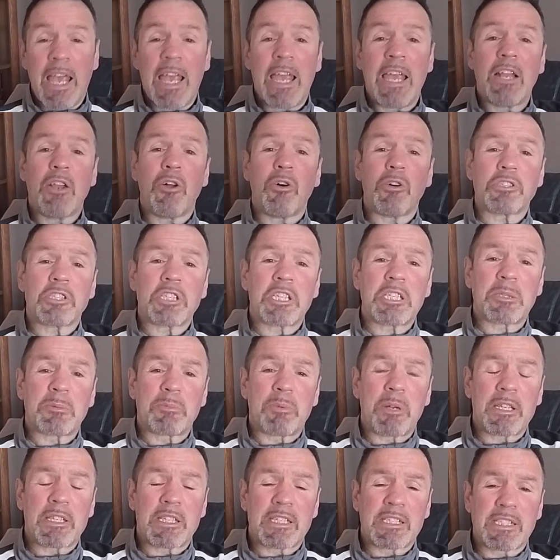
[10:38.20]
lost a
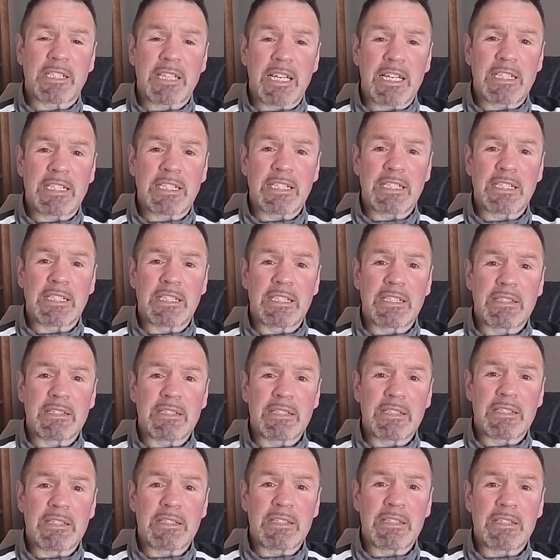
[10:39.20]
split decision
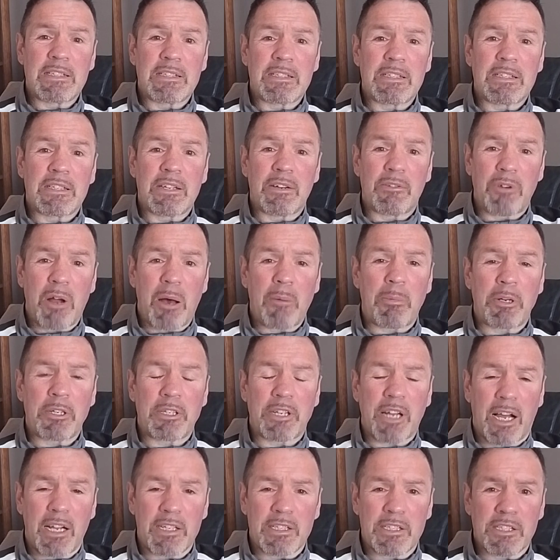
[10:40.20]
to
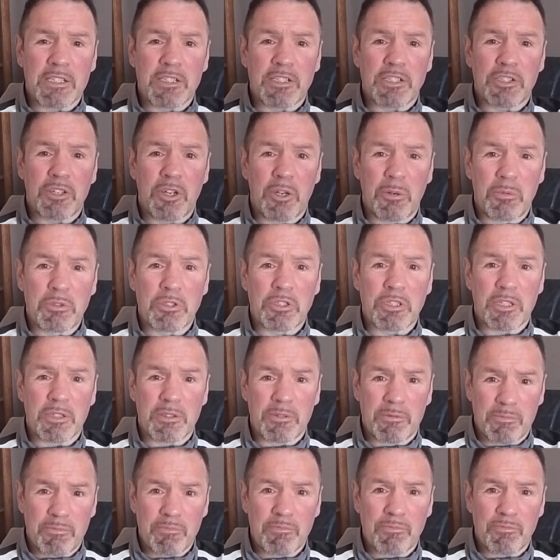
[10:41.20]
Robert Daniels, who was
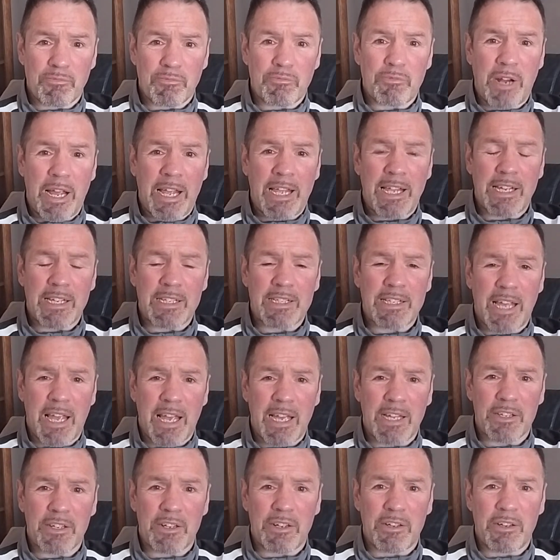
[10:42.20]
a ranked
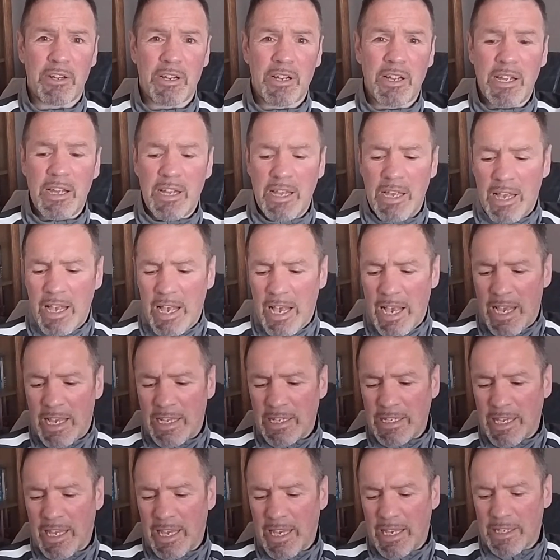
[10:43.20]
contender,
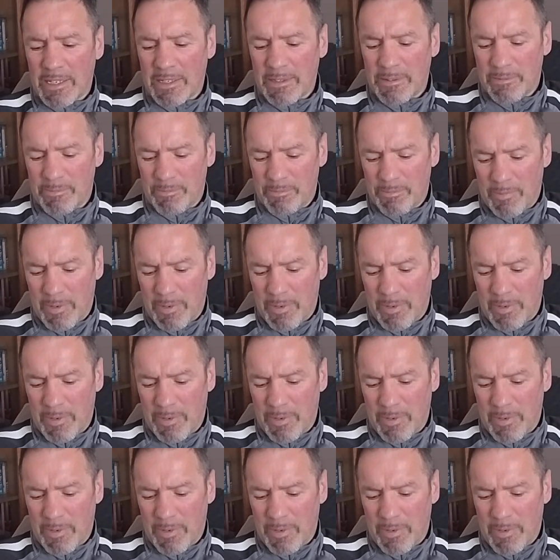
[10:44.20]
and then